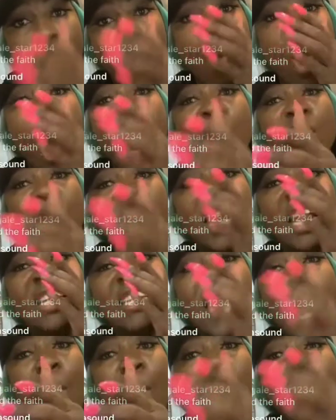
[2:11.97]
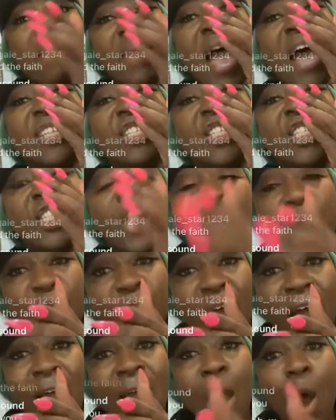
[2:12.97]
One of the day when me I
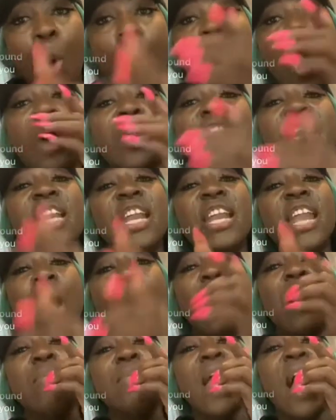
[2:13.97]
suffer. One of the day when